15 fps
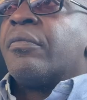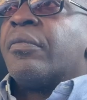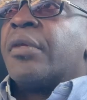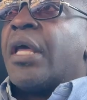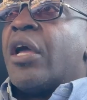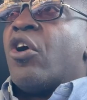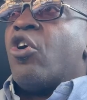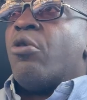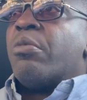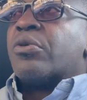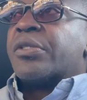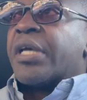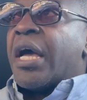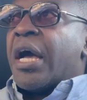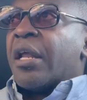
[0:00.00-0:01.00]
They
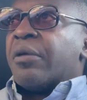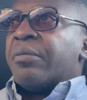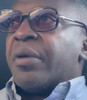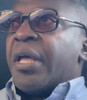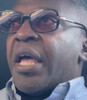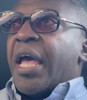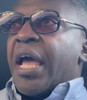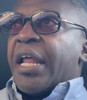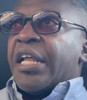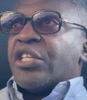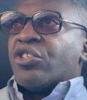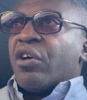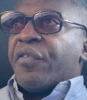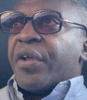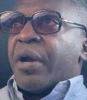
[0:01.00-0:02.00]
almost got him. And he's
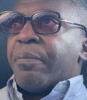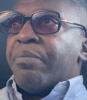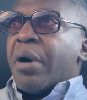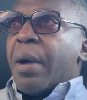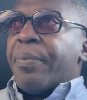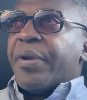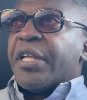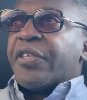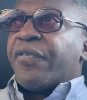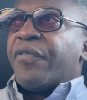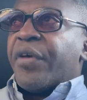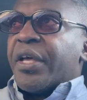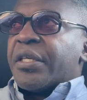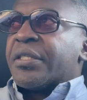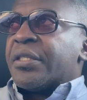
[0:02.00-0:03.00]
over there pumping his
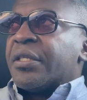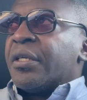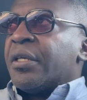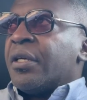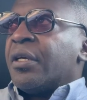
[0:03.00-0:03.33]
fists.